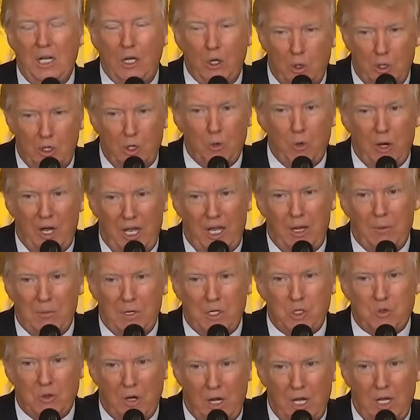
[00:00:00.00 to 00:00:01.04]
You know what
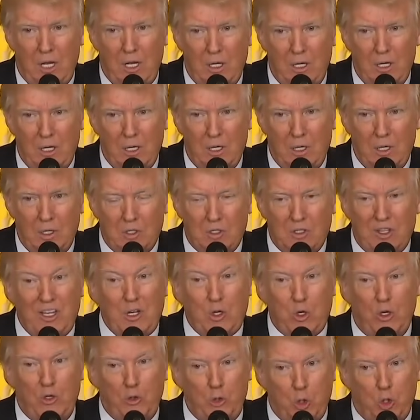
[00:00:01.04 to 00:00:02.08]
uranium is, right? It's a
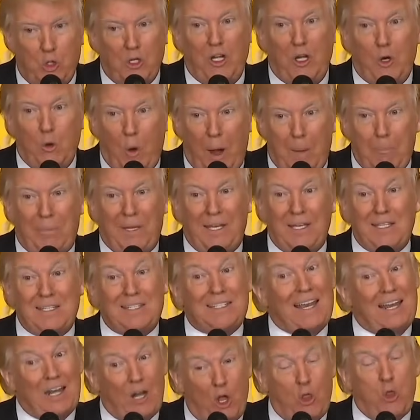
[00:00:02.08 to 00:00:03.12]
thing called nuclear
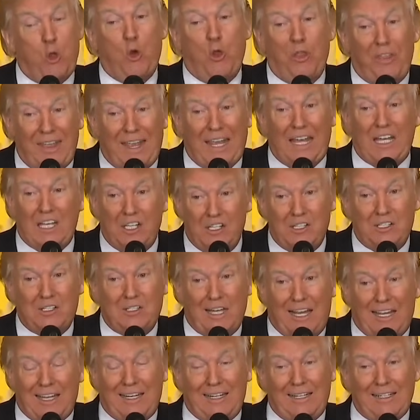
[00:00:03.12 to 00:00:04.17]
weapons and other
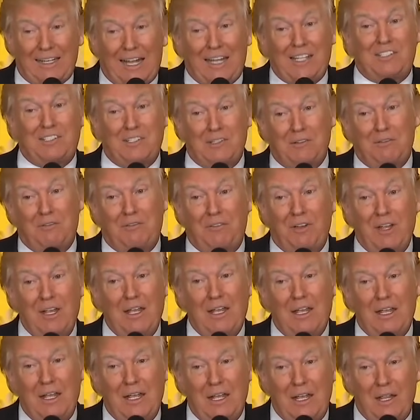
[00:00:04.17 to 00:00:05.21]
things. Like lots of
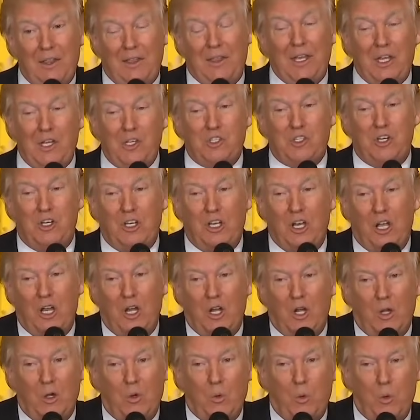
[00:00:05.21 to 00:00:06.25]
things are
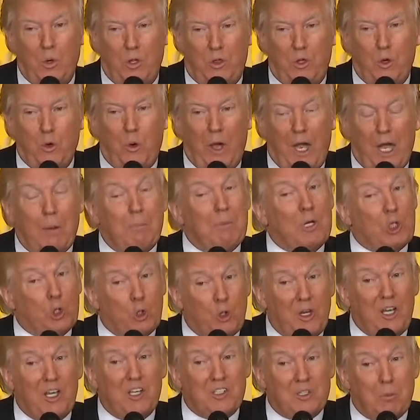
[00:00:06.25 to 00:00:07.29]
done with uranium,
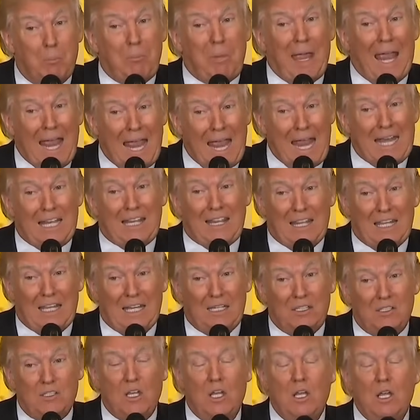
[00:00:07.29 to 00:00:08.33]
including some bad
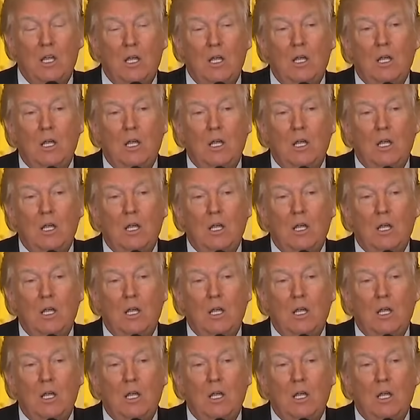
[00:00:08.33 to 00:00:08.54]
things.